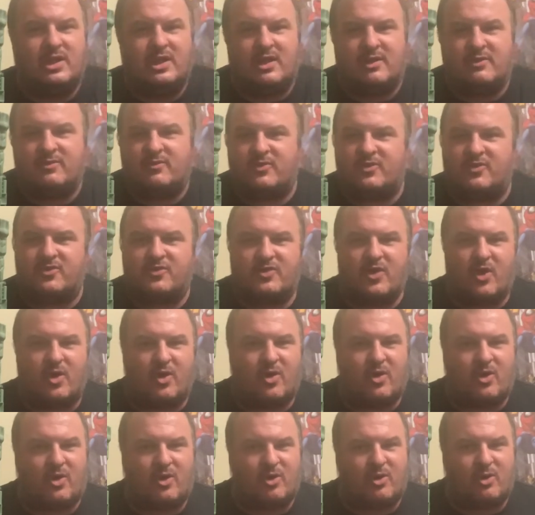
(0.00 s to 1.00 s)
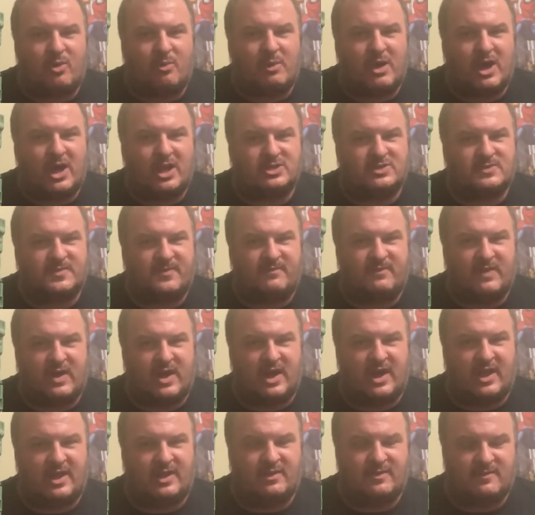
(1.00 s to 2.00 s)
So much
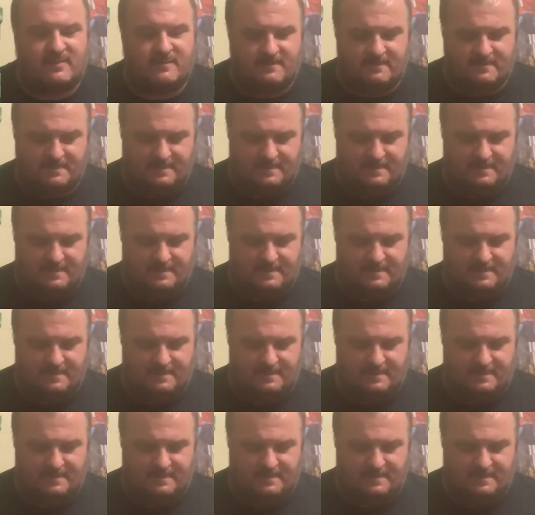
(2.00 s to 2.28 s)
fun.